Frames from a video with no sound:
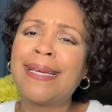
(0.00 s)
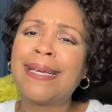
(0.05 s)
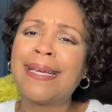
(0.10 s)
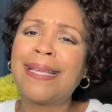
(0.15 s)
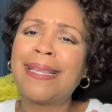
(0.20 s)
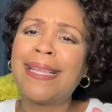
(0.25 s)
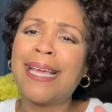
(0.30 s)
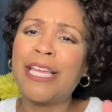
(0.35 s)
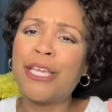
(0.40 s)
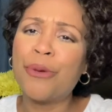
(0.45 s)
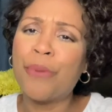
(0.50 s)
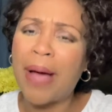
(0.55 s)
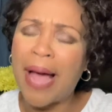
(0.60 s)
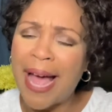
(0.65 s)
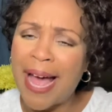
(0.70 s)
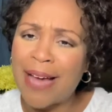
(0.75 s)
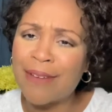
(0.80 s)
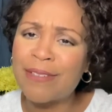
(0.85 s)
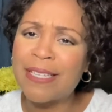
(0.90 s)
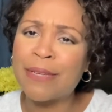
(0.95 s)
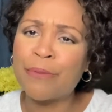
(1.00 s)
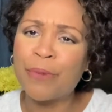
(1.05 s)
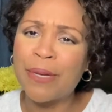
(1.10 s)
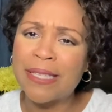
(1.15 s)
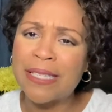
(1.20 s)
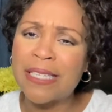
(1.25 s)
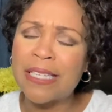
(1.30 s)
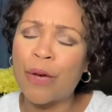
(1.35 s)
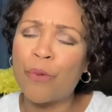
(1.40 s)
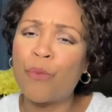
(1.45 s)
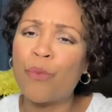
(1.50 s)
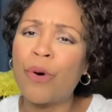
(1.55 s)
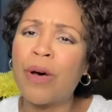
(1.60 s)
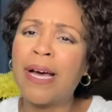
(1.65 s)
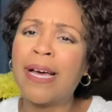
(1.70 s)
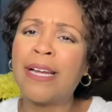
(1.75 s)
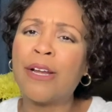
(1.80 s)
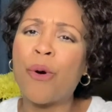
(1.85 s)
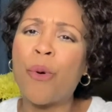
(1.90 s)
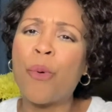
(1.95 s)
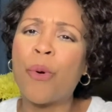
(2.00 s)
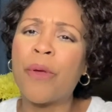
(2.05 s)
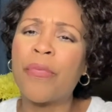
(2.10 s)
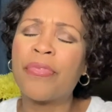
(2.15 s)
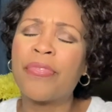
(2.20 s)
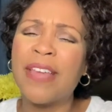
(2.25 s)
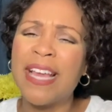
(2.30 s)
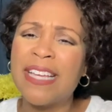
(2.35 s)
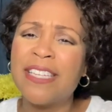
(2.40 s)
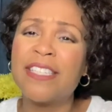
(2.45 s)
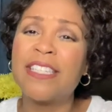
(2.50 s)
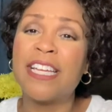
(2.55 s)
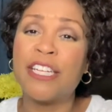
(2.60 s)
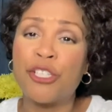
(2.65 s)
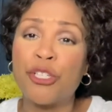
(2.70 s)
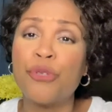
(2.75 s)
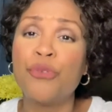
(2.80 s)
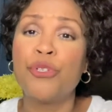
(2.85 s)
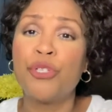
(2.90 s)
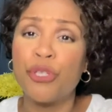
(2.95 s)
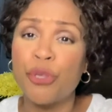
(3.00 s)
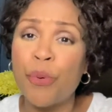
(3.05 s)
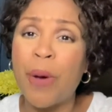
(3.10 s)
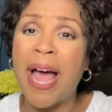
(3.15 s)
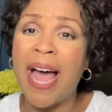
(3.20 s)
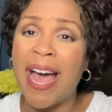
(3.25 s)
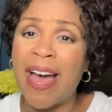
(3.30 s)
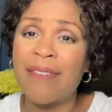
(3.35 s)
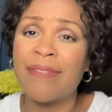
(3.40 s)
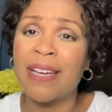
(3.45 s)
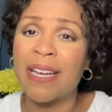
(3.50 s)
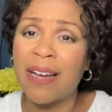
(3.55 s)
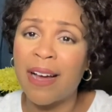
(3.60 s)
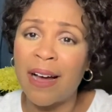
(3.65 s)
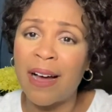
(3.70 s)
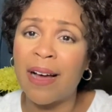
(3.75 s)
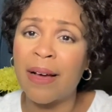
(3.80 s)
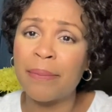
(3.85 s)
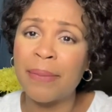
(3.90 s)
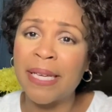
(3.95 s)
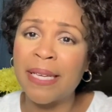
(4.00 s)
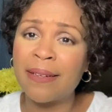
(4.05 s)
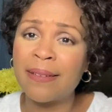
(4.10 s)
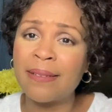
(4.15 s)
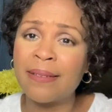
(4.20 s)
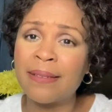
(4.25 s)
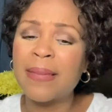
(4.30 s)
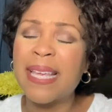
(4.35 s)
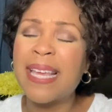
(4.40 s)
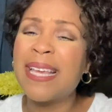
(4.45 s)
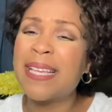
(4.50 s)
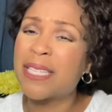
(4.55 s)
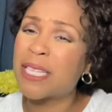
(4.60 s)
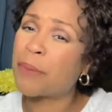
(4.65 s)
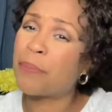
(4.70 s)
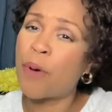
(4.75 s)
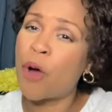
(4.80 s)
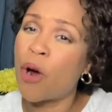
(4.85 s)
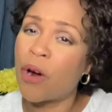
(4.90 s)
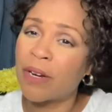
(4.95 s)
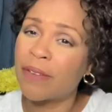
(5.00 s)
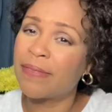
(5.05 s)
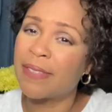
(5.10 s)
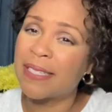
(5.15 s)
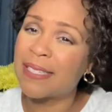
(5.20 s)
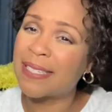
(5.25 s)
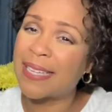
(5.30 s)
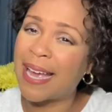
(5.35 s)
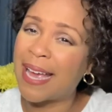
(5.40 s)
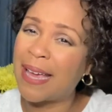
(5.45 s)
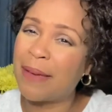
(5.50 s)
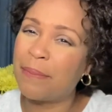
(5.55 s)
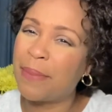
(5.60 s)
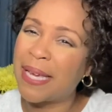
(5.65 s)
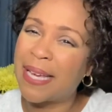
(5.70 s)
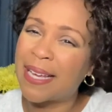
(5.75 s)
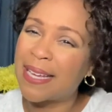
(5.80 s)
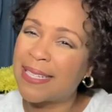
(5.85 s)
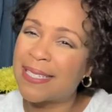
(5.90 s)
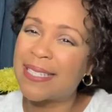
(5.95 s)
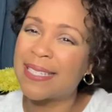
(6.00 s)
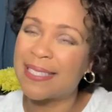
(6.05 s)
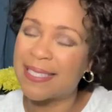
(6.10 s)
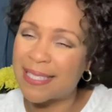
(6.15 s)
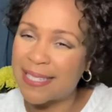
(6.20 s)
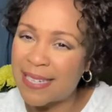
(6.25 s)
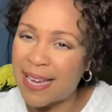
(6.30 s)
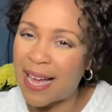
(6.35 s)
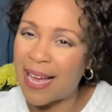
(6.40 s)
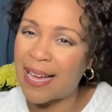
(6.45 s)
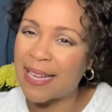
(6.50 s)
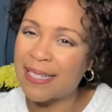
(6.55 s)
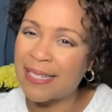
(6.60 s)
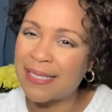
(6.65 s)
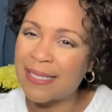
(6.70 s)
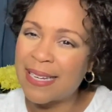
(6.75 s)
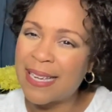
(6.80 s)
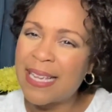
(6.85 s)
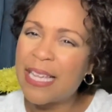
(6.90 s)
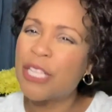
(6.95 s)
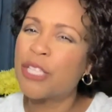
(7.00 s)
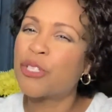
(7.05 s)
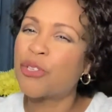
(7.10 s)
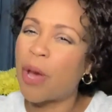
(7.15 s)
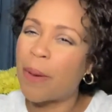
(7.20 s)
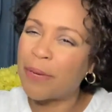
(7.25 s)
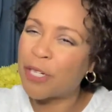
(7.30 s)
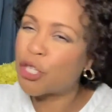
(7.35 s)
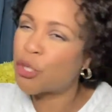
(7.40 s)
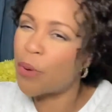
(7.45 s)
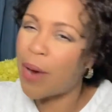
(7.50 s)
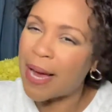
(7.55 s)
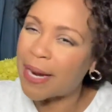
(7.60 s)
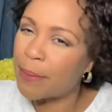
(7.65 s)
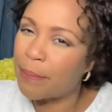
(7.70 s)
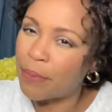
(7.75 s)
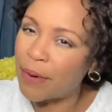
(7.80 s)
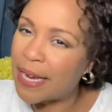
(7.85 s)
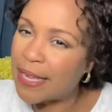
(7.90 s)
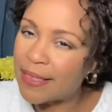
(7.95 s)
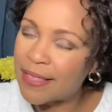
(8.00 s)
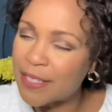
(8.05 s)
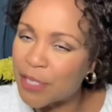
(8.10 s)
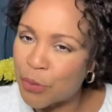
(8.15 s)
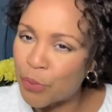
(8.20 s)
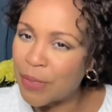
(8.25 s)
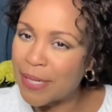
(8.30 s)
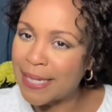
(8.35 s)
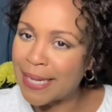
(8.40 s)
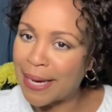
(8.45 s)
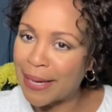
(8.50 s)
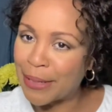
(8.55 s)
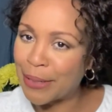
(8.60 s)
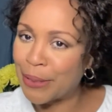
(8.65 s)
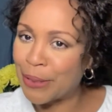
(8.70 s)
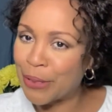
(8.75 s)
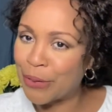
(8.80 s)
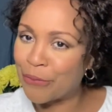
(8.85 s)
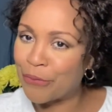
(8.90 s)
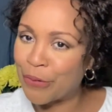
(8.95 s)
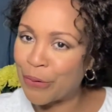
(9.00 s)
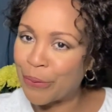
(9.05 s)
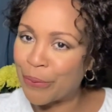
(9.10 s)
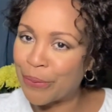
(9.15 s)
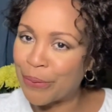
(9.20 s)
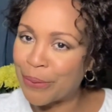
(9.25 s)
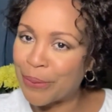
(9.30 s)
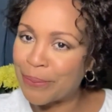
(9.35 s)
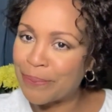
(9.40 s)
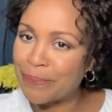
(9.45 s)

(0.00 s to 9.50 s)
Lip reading: that you have with someone or things that you do have in common is a part of this game because it's not. So I'm gonna try to break this one down a little further.